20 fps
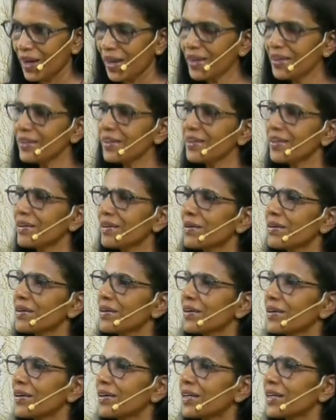And
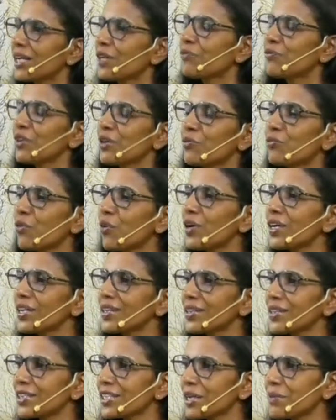if we fall
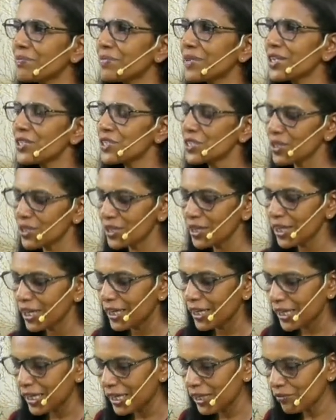in the temptation,
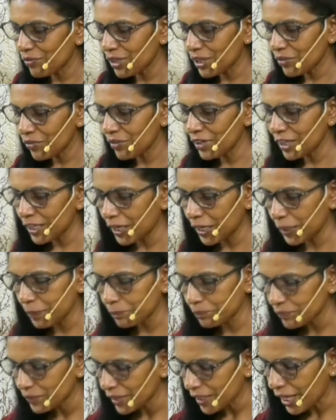evil will
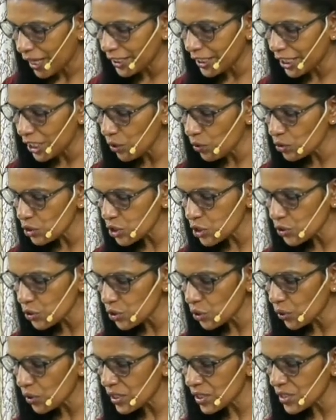come. And he also
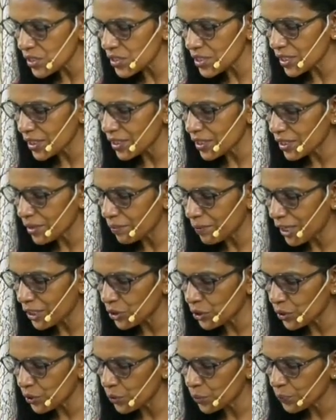taught us in
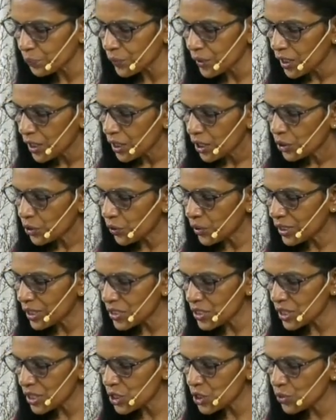Matthew
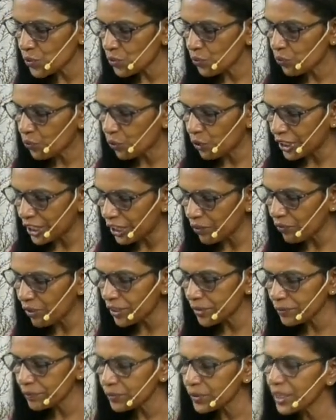
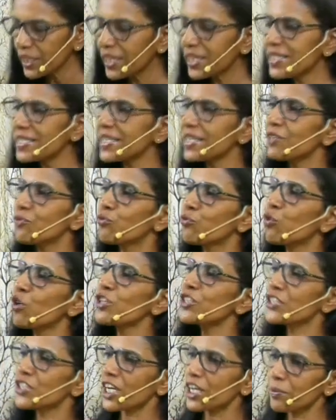26:41. He said,
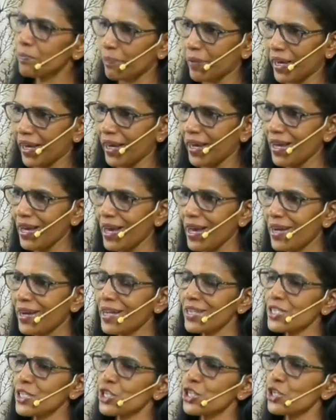watch and pray,
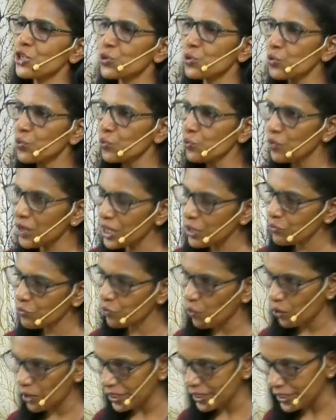lest you will
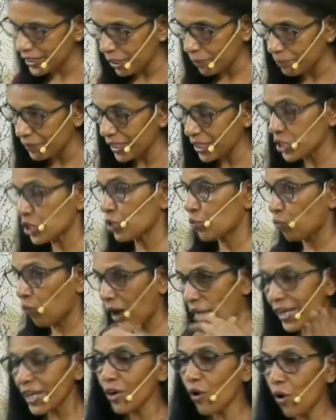fall in temptation.
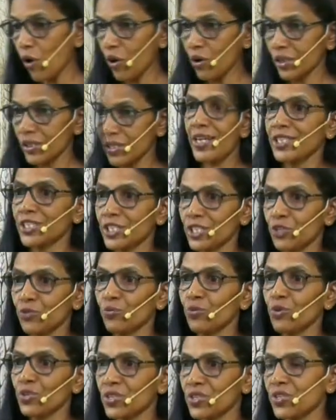Why all such
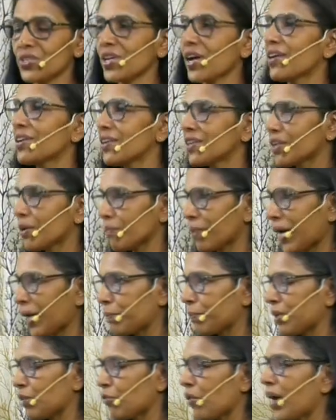verses are in the
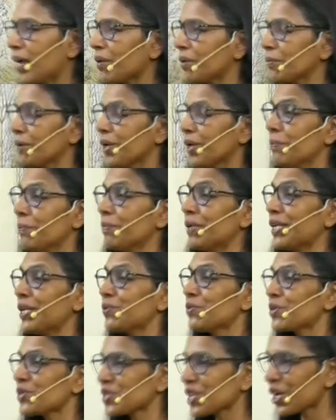Bible? Why
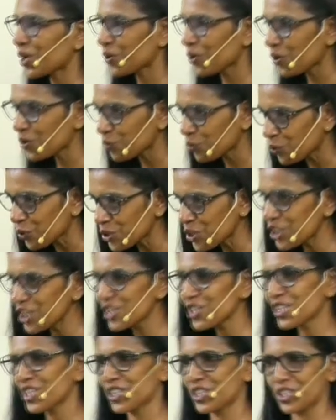believers are not seeing
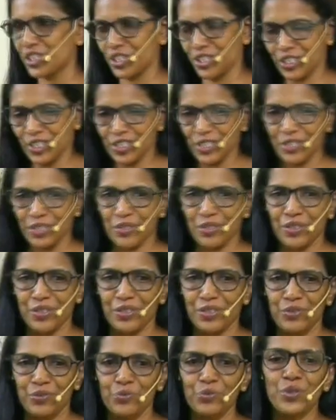such
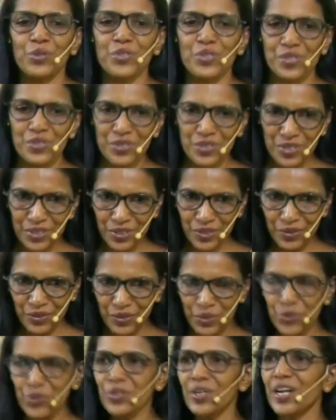verses?
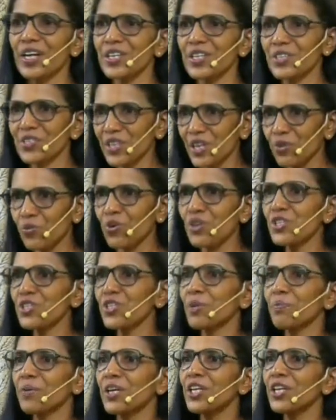You should understand
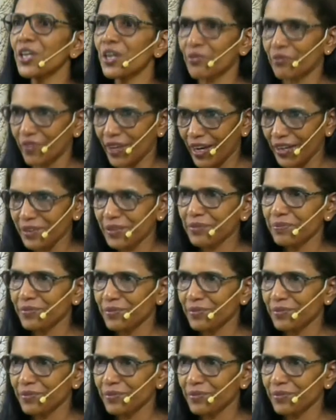what's the meaning of that.